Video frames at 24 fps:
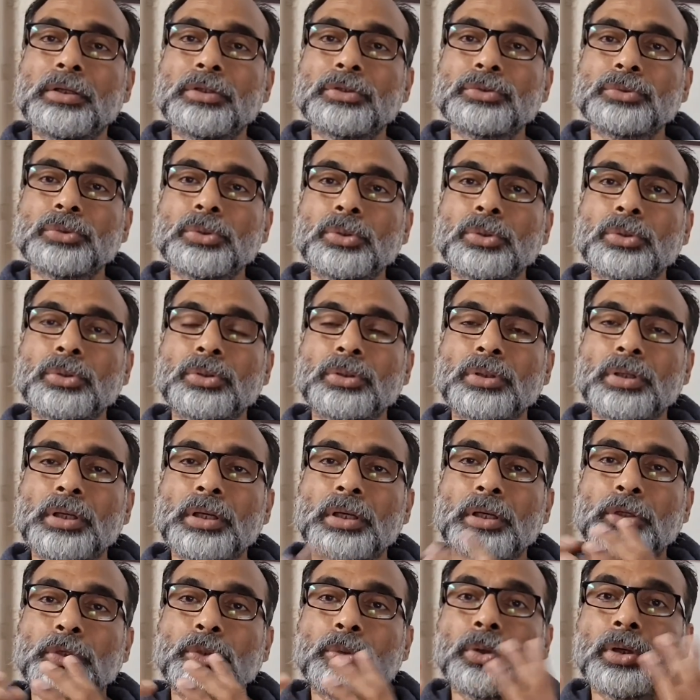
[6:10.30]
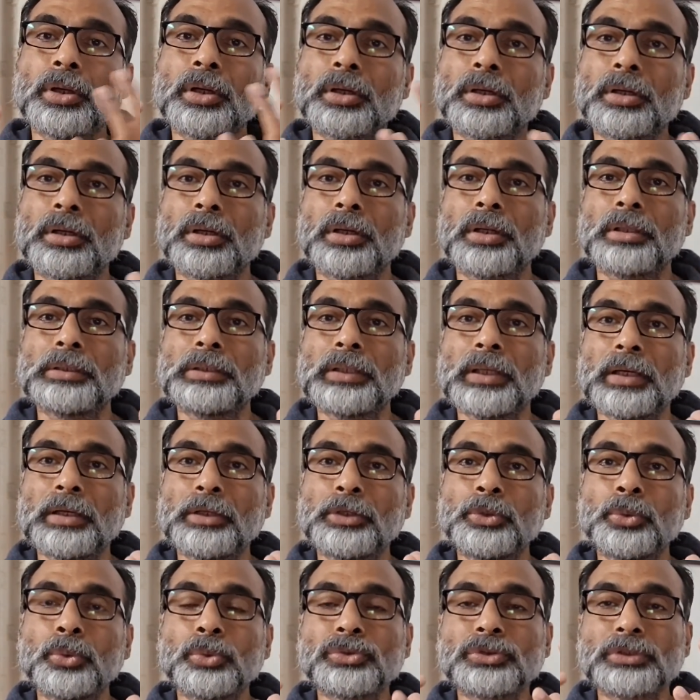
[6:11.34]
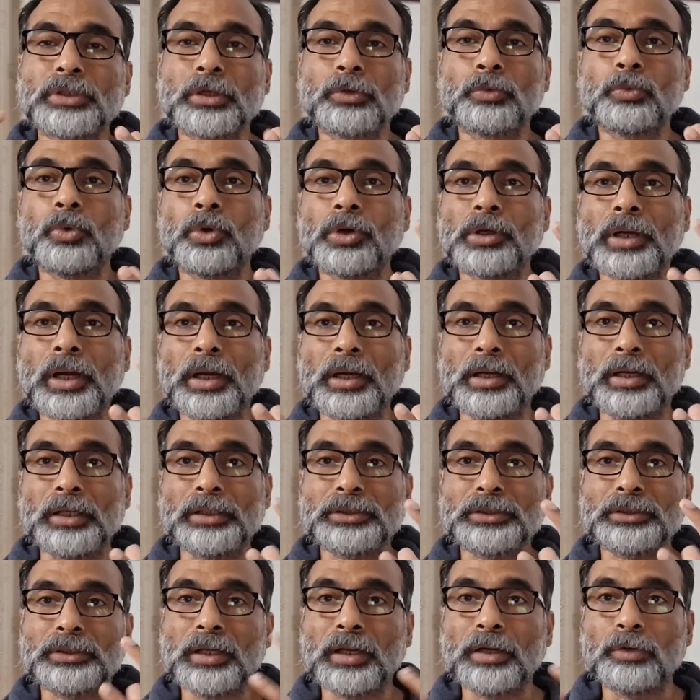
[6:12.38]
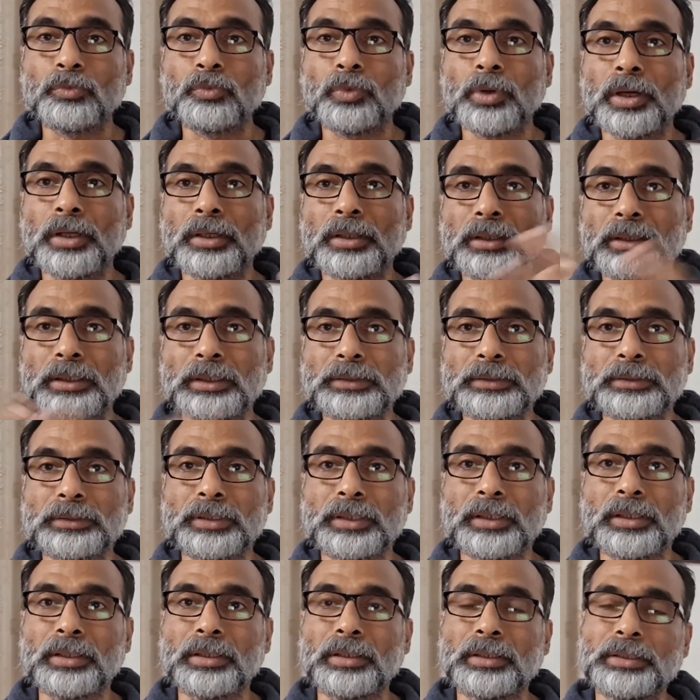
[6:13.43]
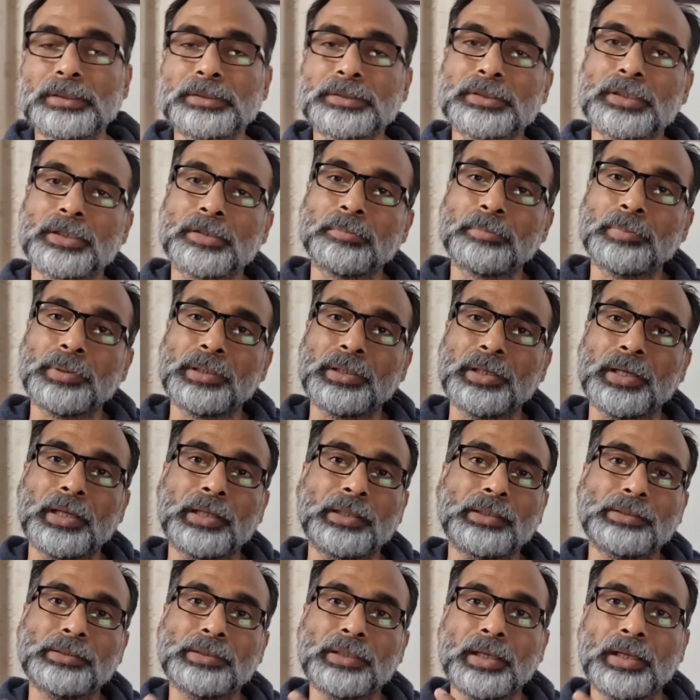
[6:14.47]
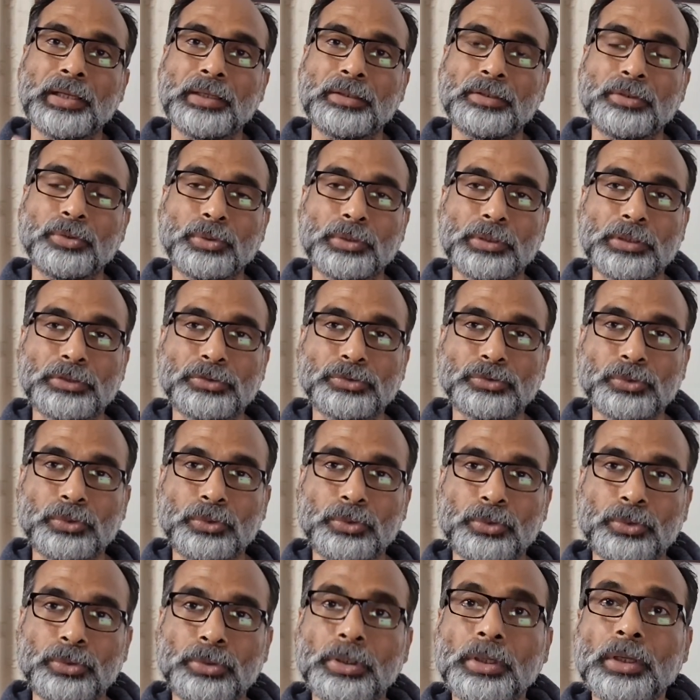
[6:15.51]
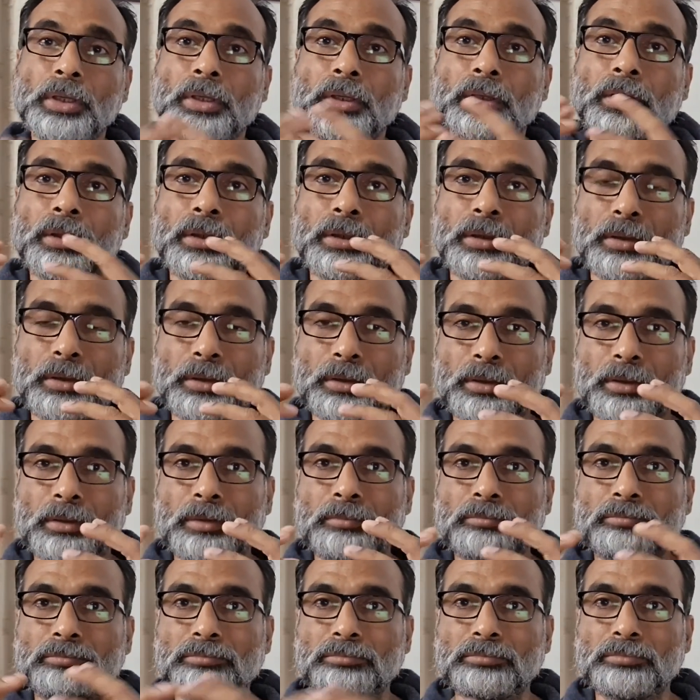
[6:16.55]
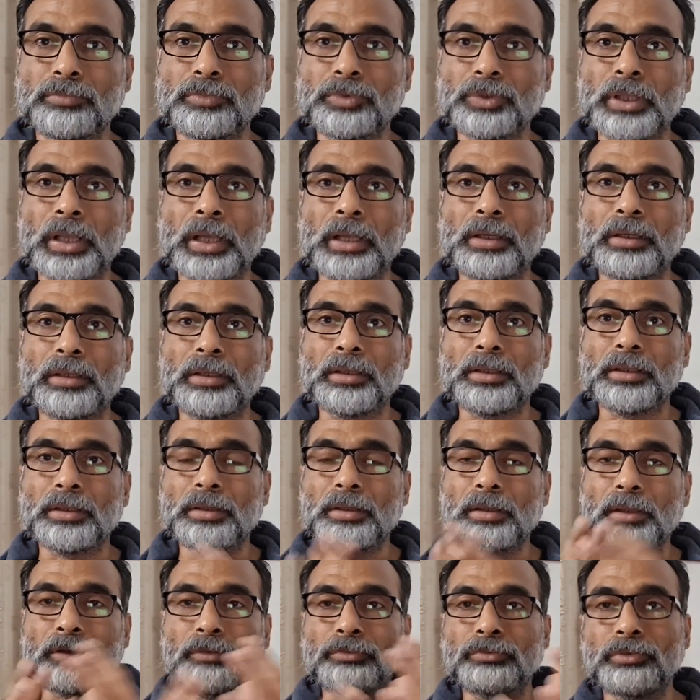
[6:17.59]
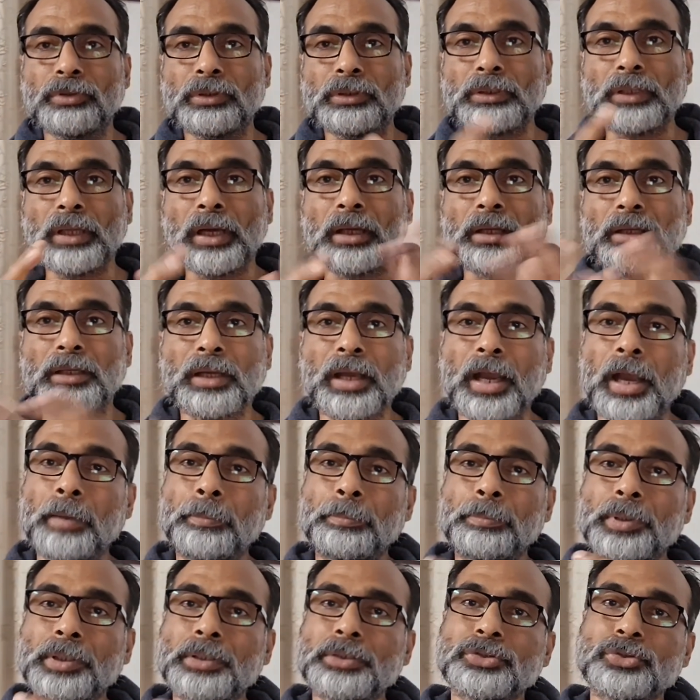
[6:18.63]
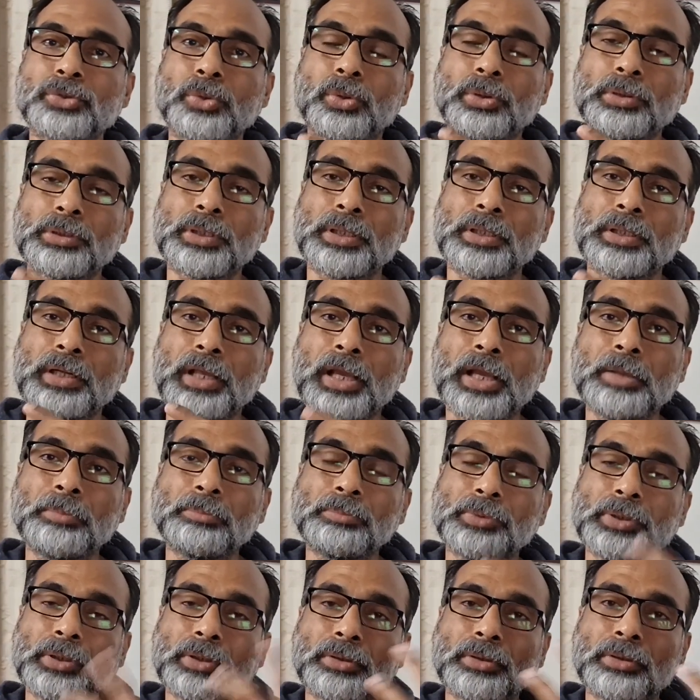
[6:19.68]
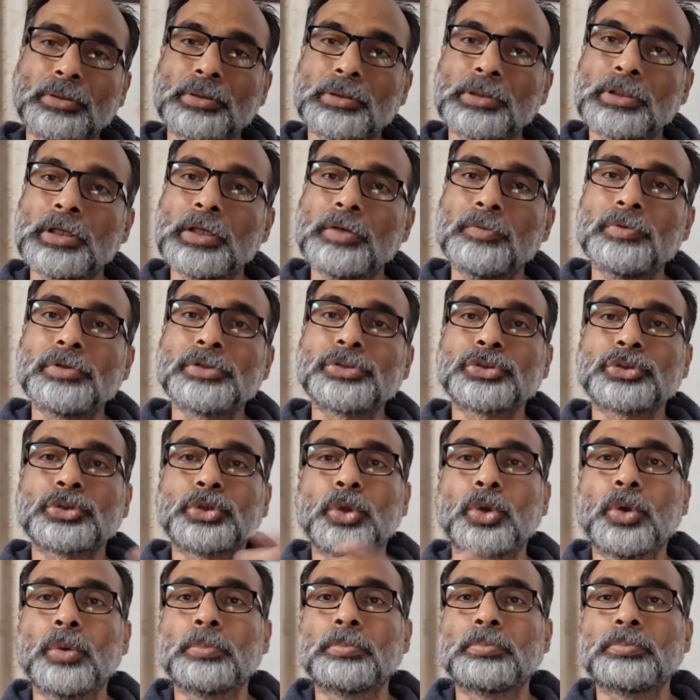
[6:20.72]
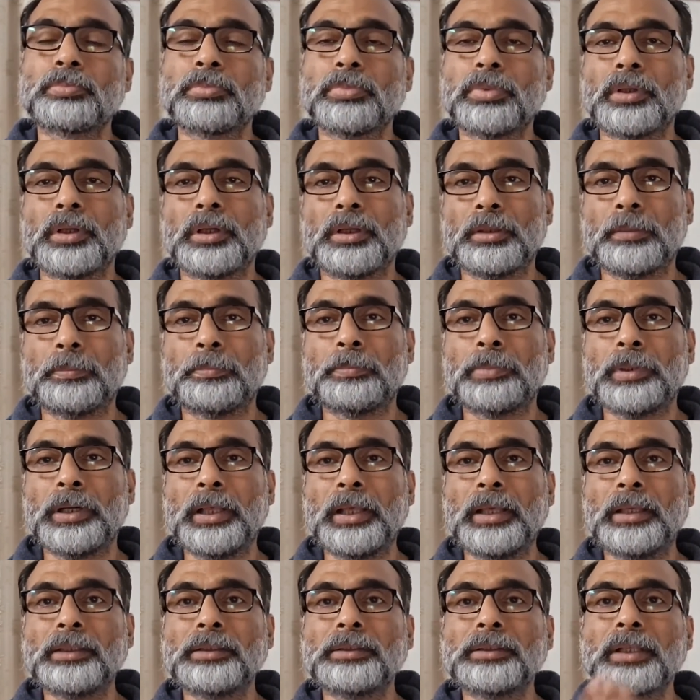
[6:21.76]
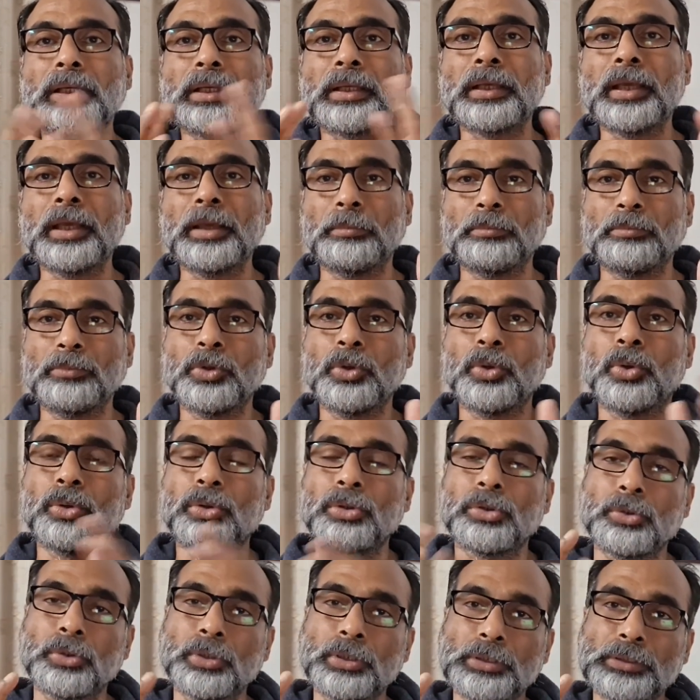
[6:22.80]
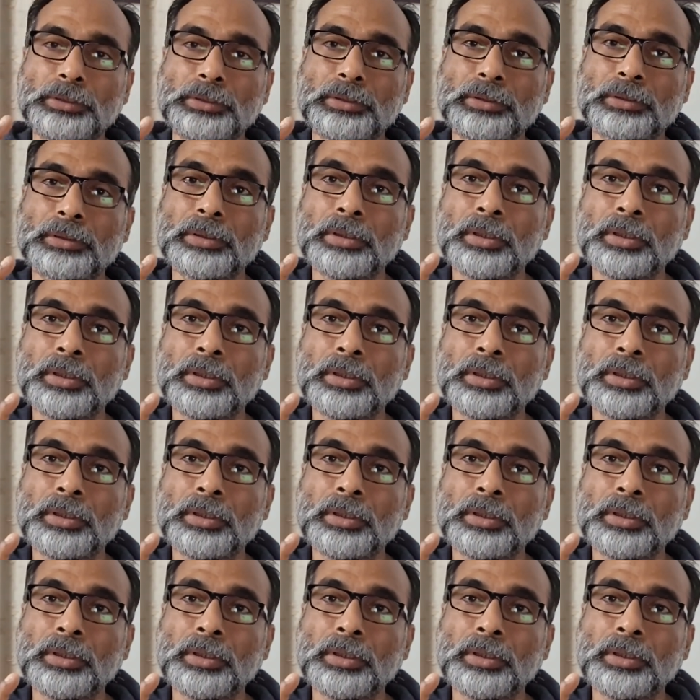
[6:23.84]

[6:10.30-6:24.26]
So the user won't understand what is the reason behind that. Okay, so that if that happens all the time, then he will stop playing the game altogether.